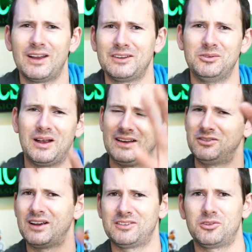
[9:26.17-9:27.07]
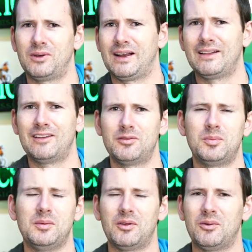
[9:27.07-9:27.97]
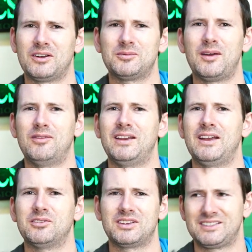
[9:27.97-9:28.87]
Not you guys. You guys are great. I love the people that watch my videos.